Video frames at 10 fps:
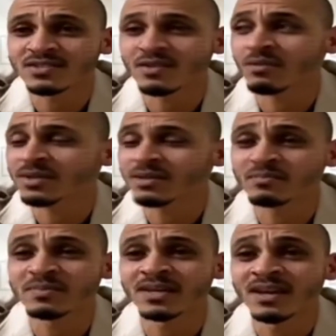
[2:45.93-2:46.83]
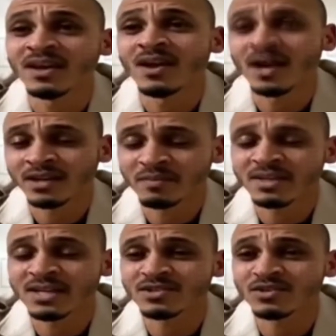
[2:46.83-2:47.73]
So I want to be an
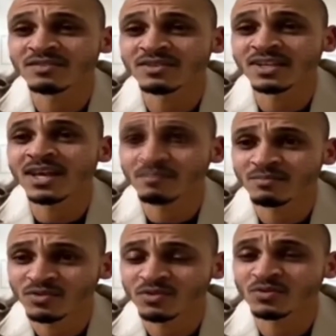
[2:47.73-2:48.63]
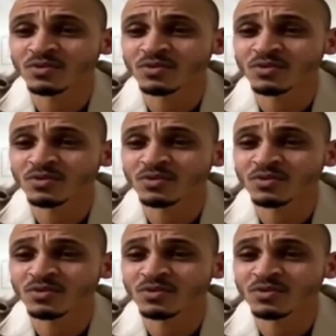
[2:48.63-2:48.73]
ambassador of the game to